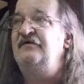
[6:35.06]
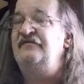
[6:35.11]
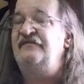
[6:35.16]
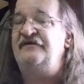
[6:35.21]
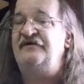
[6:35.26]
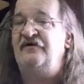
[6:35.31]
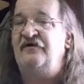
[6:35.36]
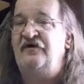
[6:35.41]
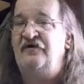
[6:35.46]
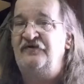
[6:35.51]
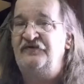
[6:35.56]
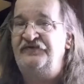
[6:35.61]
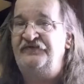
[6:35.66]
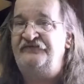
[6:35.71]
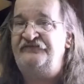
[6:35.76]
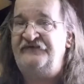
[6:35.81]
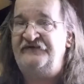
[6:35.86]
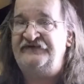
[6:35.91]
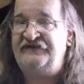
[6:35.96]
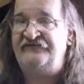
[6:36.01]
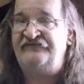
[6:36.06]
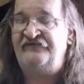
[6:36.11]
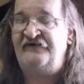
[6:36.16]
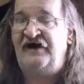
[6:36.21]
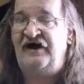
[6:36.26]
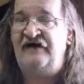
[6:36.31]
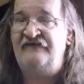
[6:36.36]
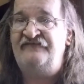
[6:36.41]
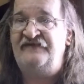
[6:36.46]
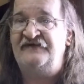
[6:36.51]
the old
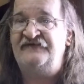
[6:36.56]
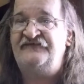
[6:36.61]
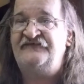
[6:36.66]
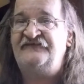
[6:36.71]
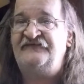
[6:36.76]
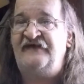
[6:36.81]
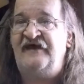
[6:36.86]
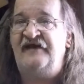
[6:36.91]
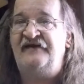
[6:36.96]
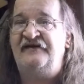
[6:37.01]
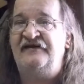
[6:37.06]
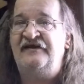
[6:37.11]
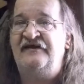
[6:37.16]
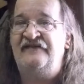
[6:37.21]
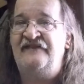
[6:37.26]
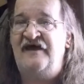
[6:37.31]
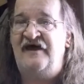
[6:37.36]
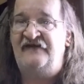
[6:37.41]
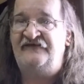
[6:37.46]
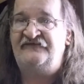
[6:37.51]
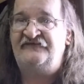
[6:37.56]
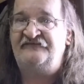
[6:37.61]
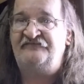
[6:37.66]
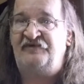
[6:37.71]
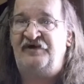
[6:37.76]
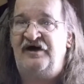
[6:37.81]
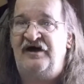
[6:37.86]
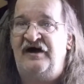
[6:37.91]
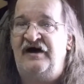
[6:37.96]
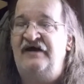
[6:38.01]
55 that's set in that
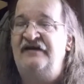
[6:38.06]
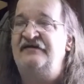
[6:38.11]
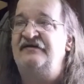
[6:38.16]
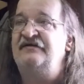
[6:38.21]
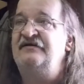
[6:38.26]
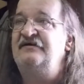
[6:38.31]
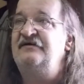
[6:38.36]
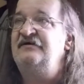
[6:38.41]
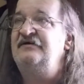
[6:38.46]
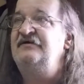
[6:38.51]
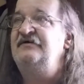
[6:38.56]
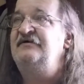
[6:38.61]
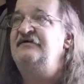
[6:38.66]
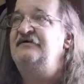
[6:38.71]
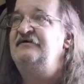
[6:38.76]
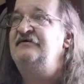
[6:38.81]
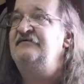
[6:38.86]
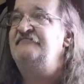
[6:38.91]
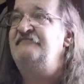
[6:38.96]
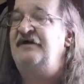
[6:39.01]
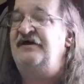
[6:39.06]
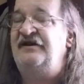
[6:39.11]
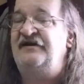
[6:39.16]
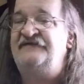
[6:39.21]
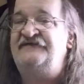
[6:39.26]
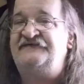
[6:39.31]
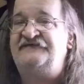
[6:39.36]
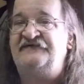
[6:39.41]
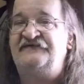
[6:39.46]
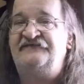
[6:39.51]
spot
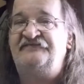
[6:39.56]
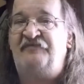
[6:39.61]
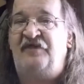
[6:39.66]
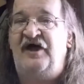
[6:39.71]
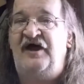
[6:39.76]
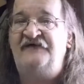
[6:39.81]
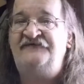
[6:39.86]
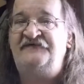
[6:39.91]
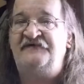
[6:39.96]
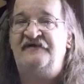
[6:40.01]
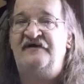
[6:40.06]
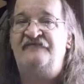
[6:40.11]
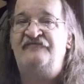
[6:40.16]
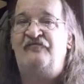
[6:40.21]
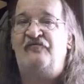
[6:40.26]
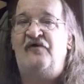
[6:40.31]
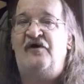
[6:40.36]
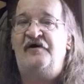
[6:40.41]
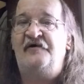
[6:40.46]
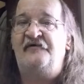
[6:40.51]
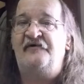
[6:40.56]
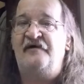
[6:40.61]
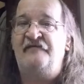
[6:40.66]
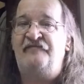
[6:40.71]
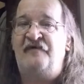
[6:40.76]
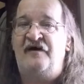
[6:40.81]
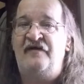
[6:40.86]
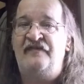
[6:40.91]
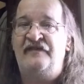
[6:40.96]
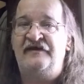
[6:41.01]
managed to splash enough water
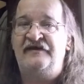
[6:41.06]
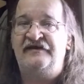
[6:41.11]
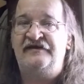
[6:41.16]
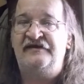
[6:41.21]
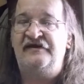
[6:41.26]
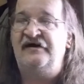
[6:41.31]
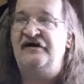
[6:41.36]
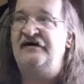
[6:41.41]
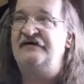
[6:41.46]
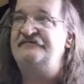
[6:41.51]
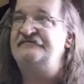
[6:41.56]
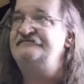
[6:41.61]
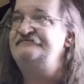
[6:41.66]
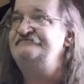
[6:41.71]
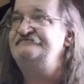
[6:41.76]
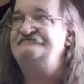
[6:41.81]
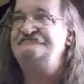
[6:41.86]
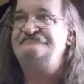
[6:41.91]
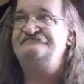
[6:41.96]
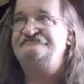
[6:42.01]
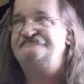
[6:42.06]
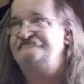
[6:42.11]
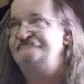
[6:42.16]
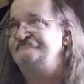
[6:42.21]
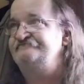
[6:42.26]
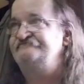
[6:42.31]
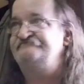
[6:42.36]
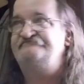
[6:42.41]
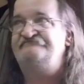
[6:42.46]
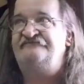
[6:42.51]
up on the
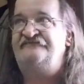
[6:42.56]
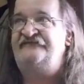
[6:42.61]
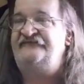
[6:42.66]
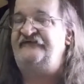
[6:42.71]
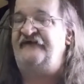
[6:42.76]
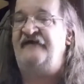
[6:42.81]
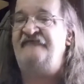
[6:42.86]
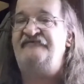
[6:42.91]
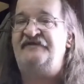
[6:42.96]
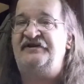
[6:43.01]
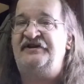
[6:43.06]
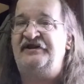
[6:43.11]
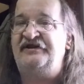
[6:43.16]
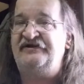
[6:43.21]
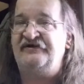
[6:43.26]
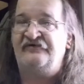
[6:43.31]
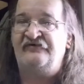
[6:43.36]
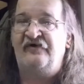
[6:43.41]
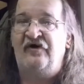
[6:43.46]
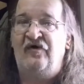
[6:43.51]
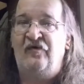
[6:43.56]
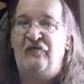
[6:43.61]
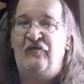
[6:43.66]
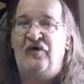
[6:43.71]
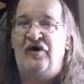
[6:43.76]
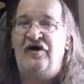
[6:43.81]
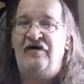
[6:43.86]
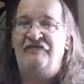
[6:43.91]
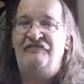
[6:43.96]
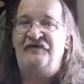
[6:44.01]
70-year-old
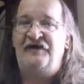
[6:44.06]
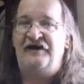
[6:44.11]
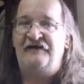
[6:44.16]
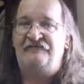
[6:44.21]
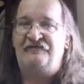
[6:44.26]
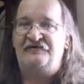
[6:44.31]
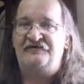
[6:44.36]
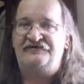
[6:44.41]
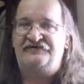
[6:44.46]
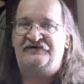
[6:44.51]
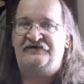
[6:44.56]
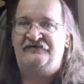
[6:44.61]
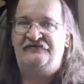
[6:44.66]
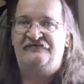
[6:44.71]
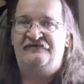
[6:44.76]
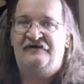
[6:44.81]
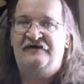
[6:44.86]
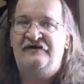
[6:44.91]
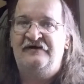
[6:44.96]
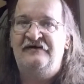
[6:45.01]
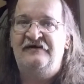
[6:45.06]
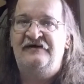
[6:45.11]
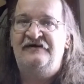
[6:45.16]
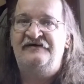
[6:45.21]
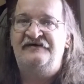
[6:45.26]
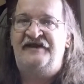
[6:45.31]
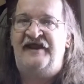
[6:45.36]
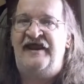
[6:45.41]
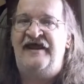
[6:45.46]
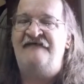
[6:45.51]
wallpaper to
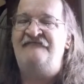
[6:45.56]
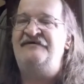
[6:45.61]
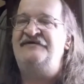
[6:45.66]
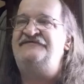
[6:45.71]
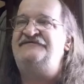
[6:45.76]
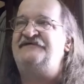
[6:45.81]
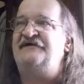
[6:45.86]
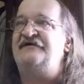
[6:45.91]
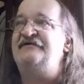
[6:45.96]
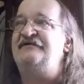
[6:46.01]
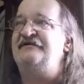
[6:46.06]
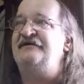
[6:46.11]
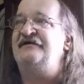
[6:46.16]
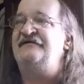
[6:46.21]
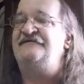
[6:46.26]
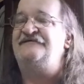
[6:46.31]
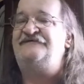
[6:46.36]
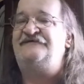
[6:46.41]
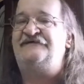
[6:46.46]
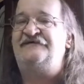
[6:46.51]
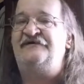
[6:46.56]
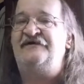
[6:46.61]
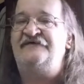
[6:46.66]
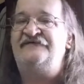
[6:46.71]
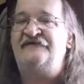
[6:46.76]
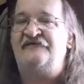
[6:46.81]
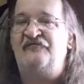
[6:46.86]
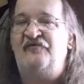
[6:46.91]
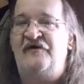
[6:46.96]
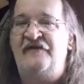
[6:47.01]
damage it, and she
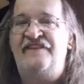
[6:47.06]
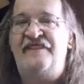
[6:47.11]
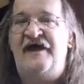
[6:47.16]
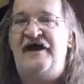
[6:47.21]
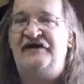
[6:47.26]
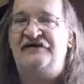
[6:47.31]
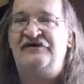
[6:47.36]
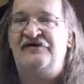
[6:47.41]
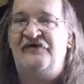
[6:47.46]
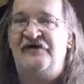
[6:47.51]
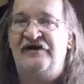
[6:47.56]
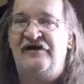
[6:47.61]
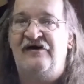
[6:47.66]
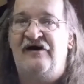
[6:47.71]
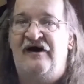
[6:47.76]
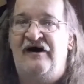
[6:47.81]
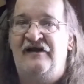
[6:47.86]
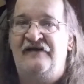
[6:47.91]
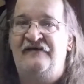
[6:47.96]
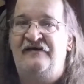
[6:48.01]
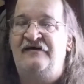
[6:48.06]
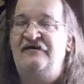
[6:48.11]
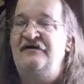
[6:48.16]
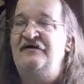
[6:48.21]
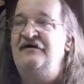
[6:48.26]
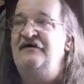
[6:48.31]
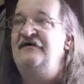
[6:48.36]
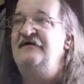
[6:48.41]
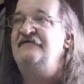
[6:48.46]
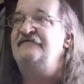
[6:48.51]
doesn't want that going on.
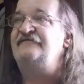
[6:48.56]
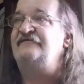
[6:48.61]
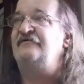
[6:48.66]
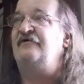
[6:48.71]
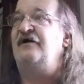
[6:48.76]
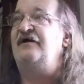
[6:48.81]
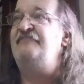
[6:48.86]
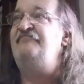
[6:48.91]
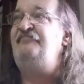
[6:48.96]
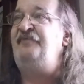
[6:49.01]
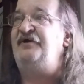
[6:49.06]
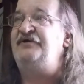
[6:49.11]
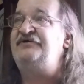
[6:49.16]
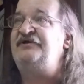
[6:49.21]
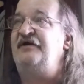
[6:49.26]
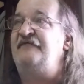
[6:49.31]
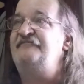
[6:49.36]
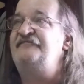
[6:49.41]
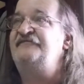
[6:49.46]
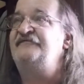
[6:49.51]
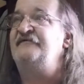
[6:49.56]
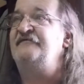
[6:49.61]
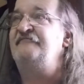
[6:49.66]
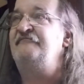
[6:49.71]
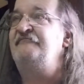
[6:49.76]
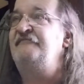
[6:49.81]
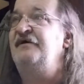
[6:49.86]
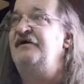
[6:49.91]
So I picked up some